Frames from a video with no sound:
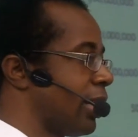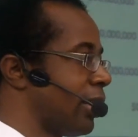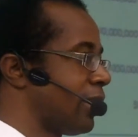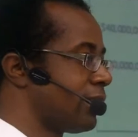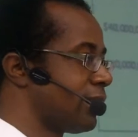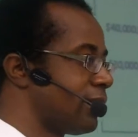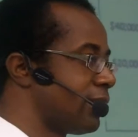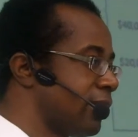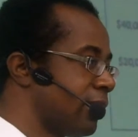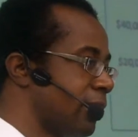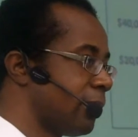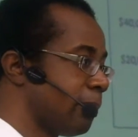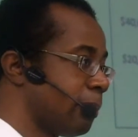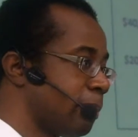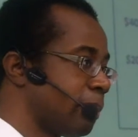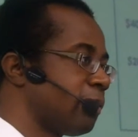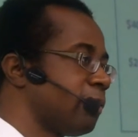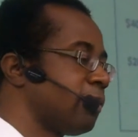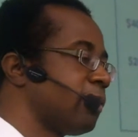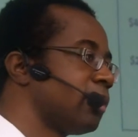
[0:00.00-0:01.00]
as the
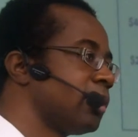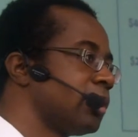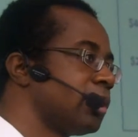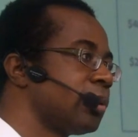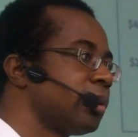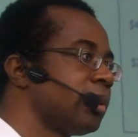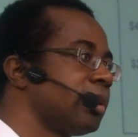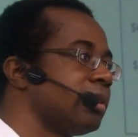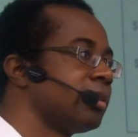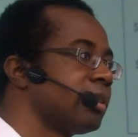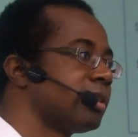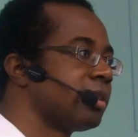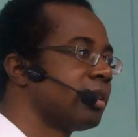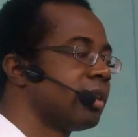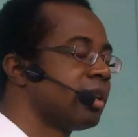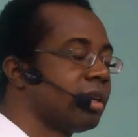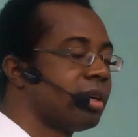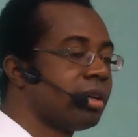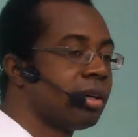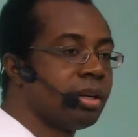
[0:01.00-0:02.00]
preferred choice
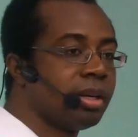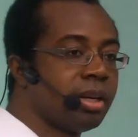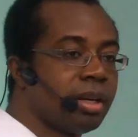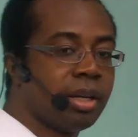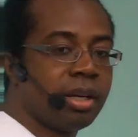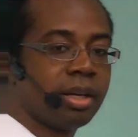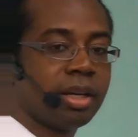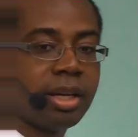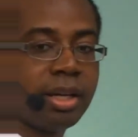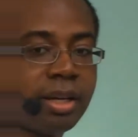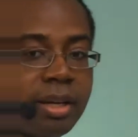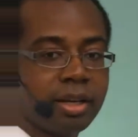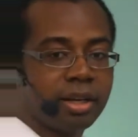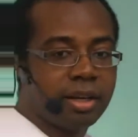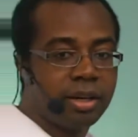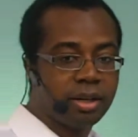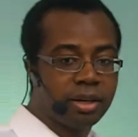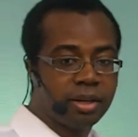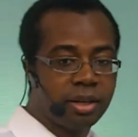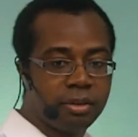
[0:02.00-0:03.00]

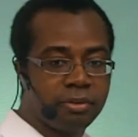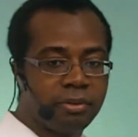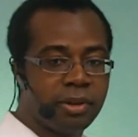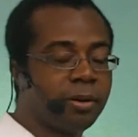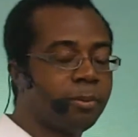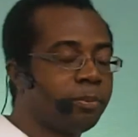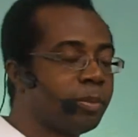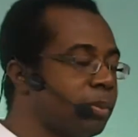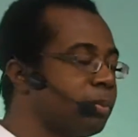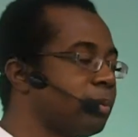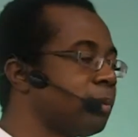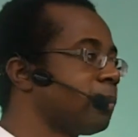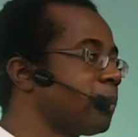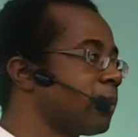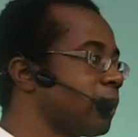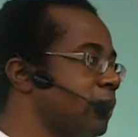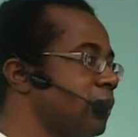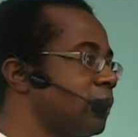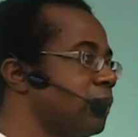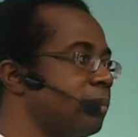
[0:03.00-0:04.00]
of how people
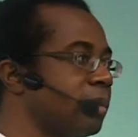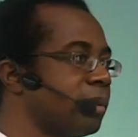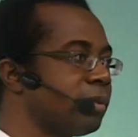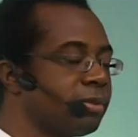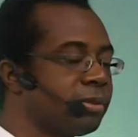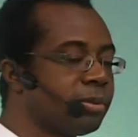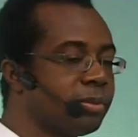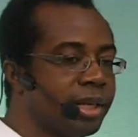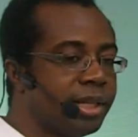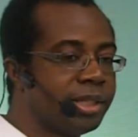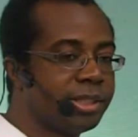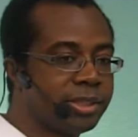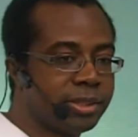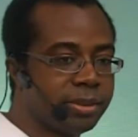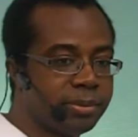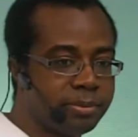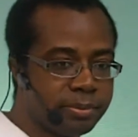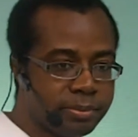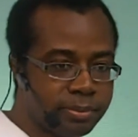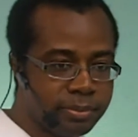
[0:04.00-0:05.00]
consume information.